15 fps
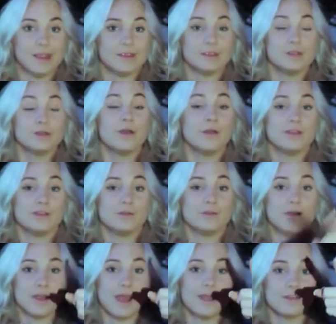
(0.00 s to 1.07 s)
yeah, you know who
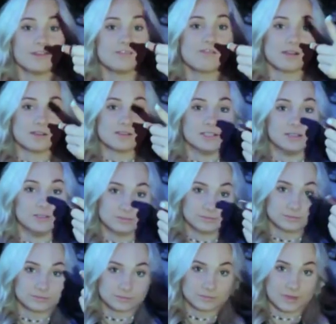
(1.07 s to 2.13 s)
you are. I know who you are, too.